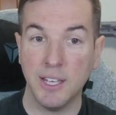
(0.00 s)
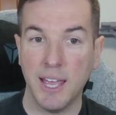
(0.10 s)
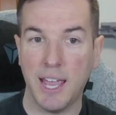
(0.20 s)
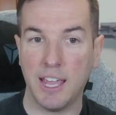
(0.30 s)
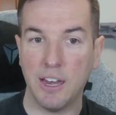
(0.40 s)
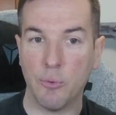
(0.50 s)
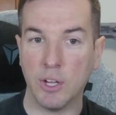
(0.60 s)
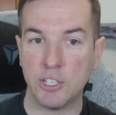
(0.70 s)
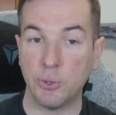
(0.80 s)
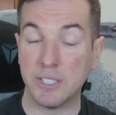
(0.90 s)
and run
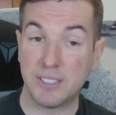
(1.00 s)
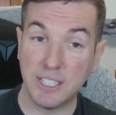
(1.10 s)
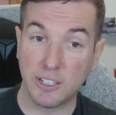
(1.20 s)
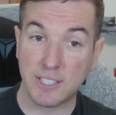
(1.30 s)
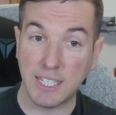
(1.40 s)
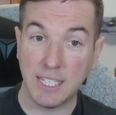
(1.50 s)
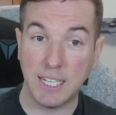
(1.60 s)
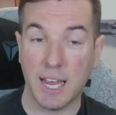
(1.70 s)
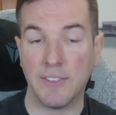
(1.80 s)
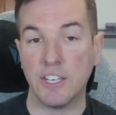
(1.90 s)
to a CRT
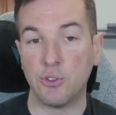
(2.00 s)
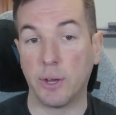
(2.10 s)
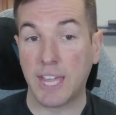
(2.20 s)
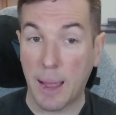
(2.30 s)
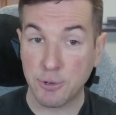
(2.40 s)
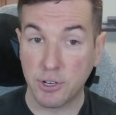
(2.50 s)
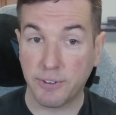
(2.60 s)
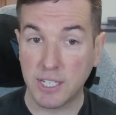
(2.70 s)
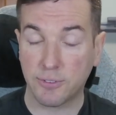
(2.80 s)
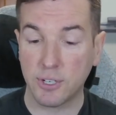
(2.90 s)
and then to a capture device,
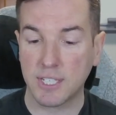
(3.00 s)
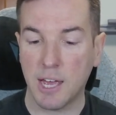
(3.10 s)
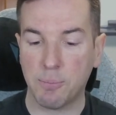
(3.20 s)
for example.